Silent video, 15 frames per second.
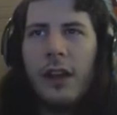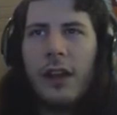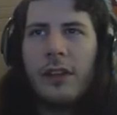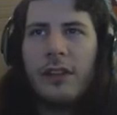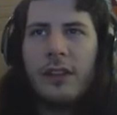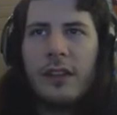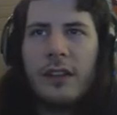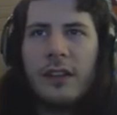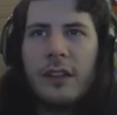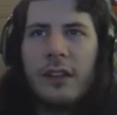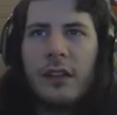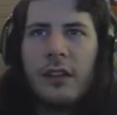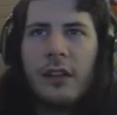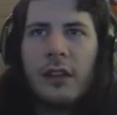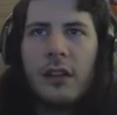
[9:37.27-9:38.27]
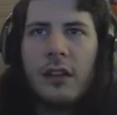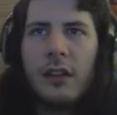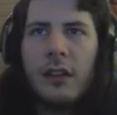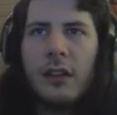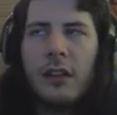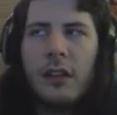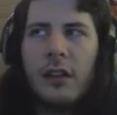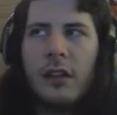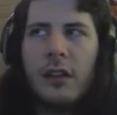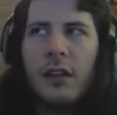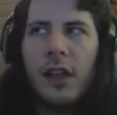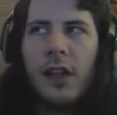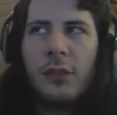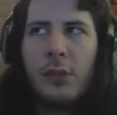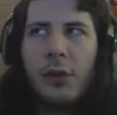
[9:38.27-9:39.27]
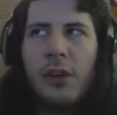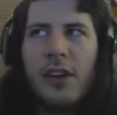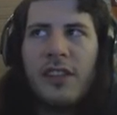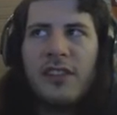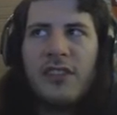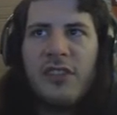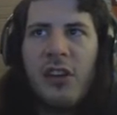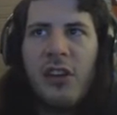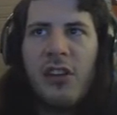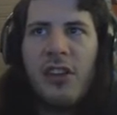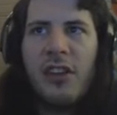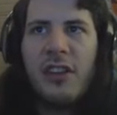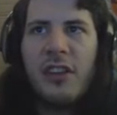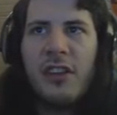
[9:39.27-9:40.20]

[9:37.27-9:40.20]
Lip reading: actually. That's where he started.